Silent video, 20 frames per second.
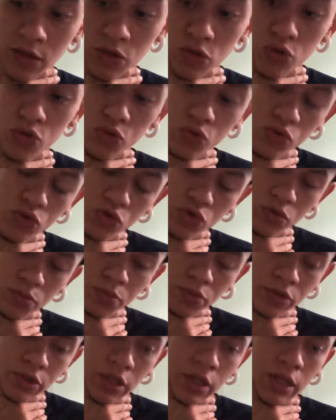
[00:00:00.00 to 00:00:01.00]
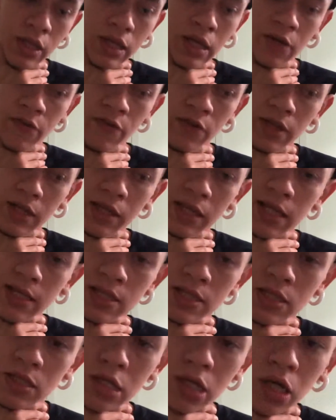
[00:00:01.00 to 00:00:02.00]
You used to I feel like
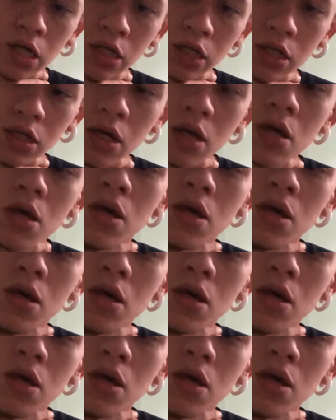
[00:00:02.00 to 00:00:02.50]
that's done,